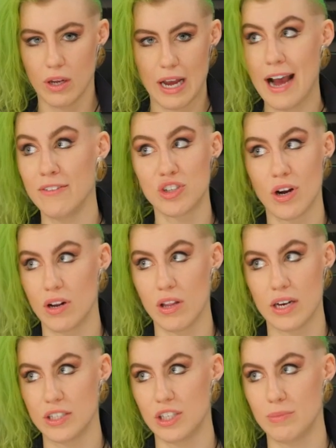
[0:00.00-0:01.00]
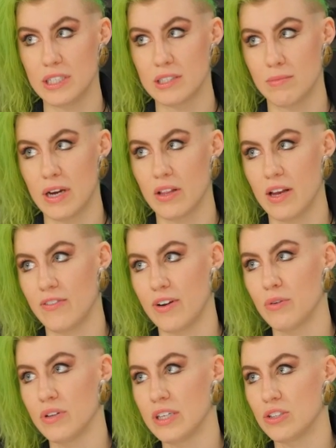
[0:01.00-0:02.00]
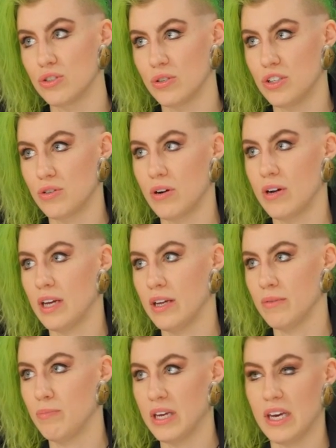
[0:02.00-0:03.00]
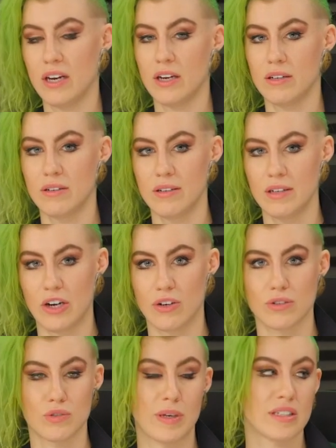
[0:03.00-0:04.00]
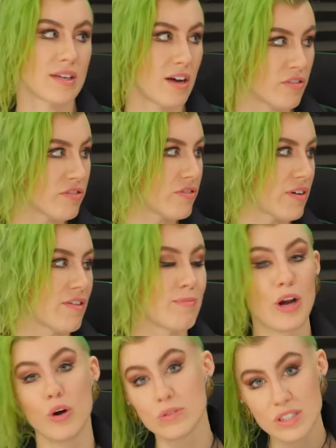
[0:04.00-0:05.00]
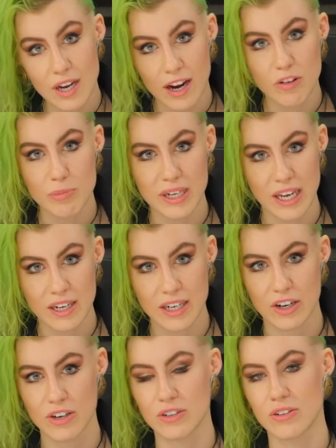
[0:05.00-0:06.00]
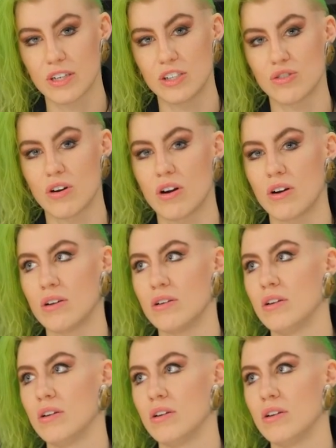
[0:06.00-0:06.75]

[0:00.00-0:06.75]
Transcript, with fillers: I've drawn a lot of chibis in my life. I really enjoy drawing big headed characters myself. I have my own style of big headed character that I draw.